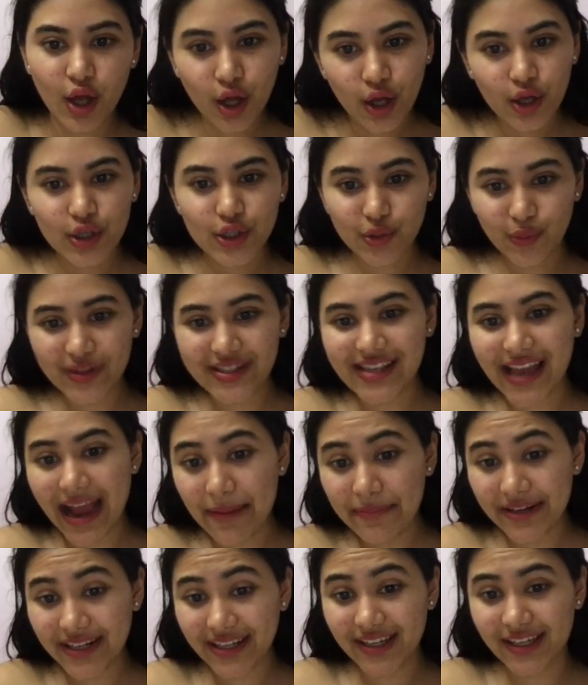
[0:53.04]
So what's
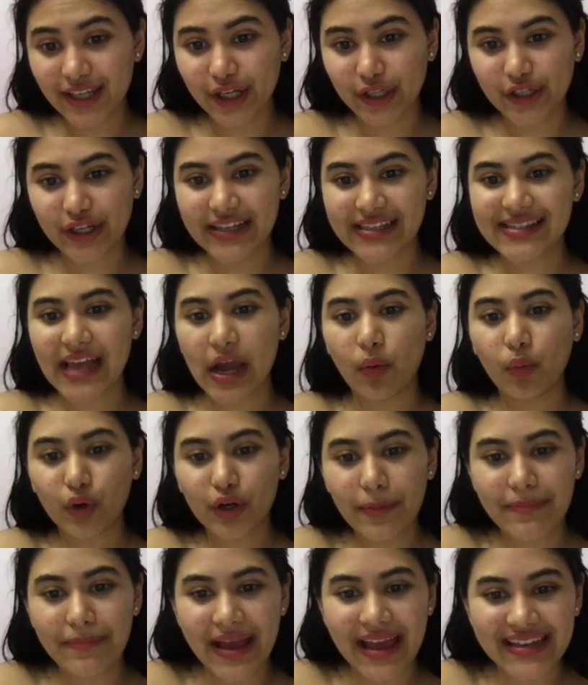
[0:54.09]
happening here is that we're
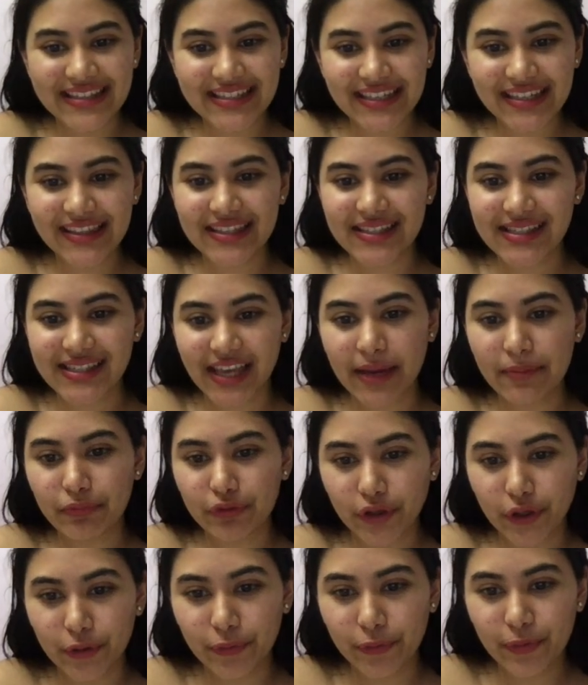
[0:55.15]
appending the same
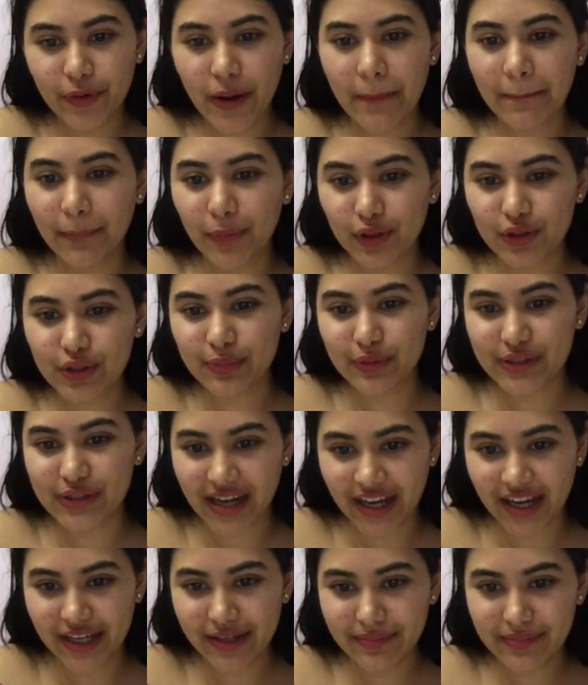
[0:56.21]
row multiple
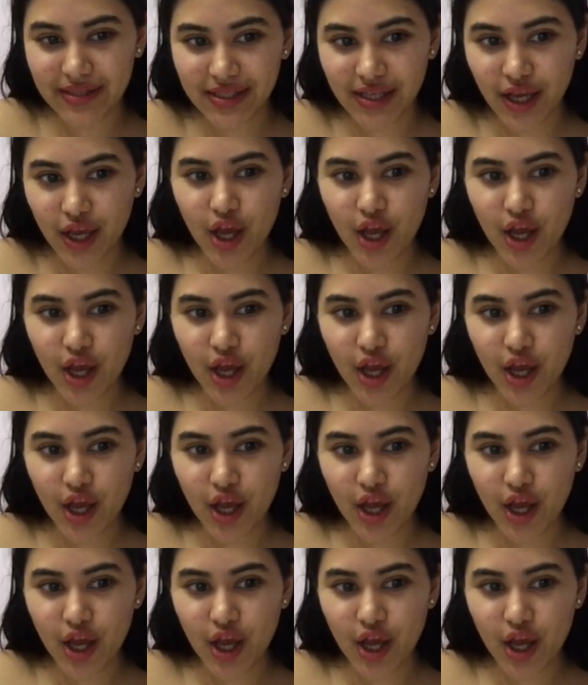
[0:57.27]
times,